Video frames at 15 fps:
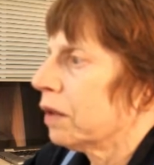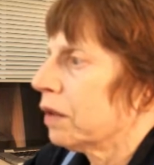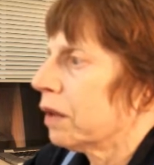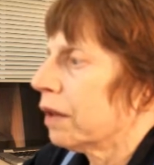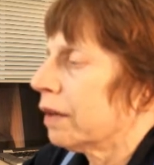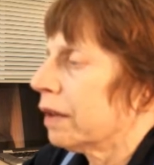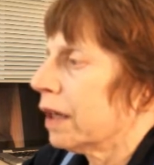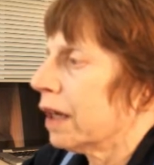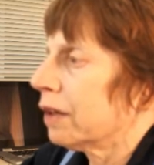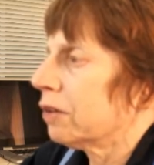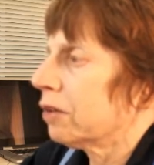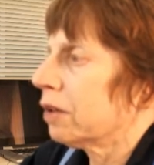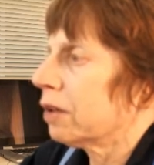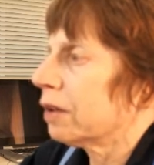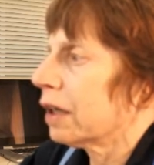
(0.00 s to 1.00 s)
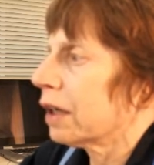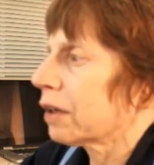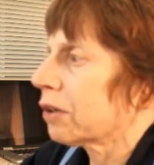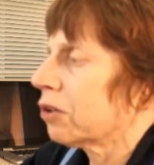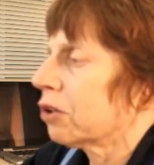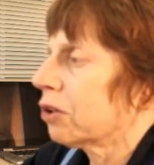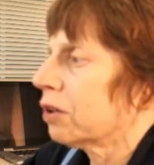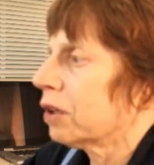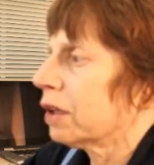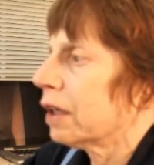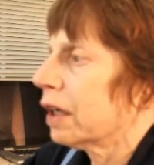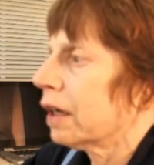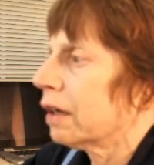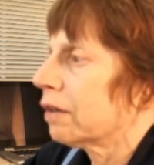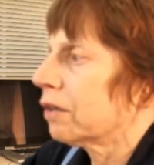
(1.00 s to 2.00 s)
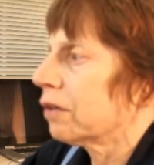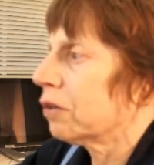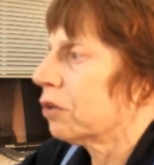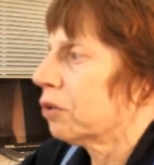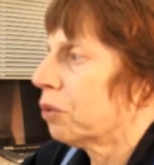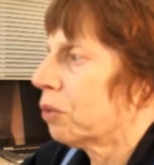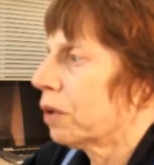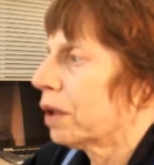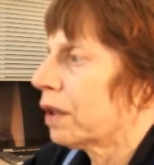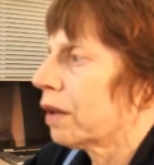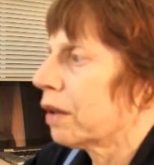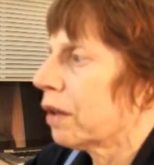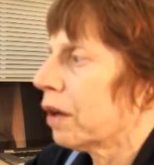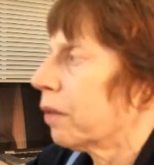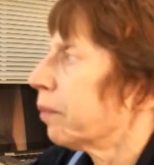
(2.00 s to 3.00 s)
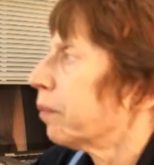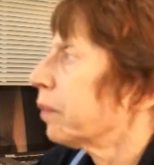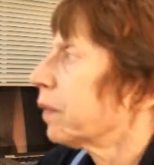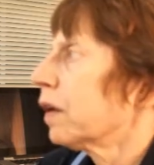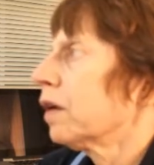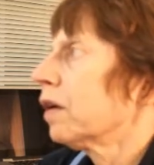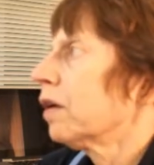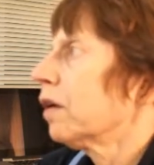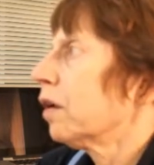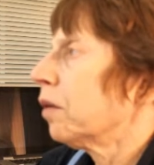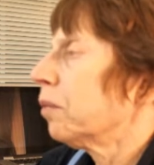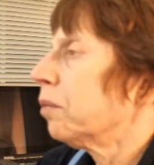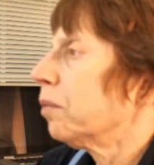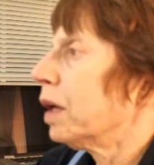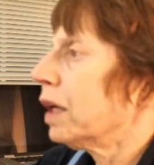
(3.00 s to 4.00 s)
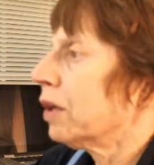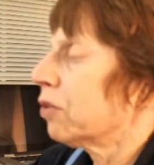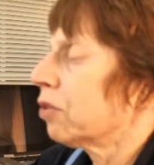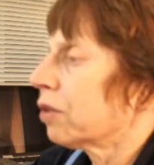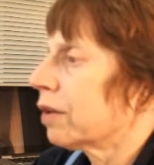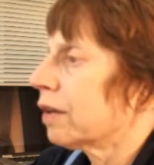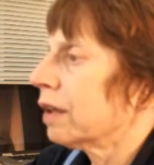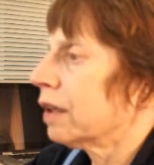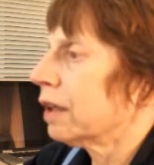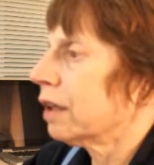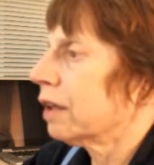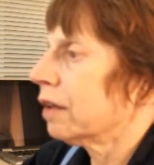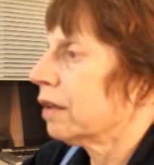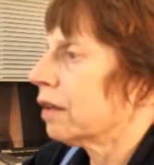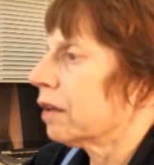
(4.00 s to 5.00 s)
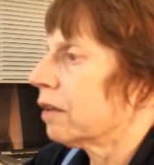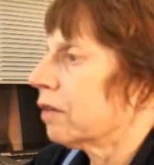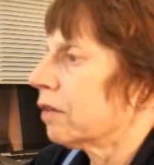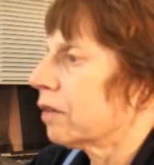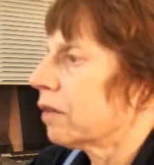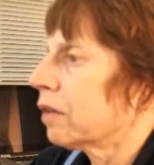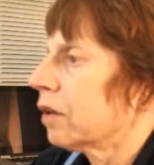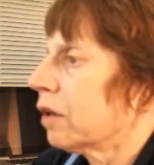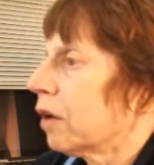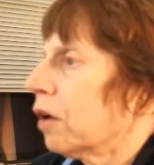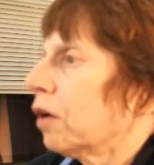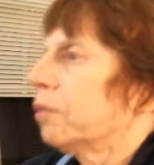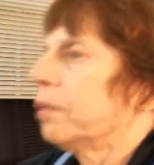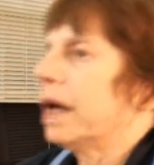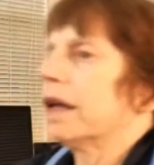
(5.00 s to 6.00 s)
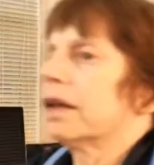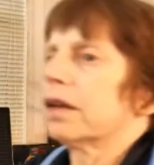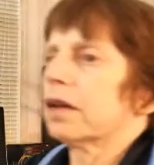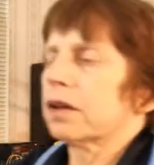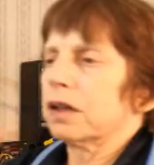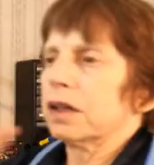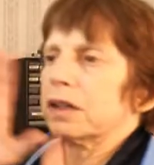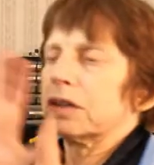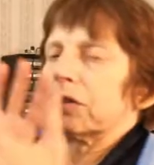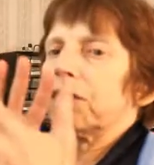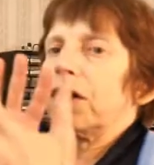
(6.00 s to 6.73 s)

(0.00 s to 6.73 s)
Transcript: does the edge detection, and it has to do with matrices, and basically it's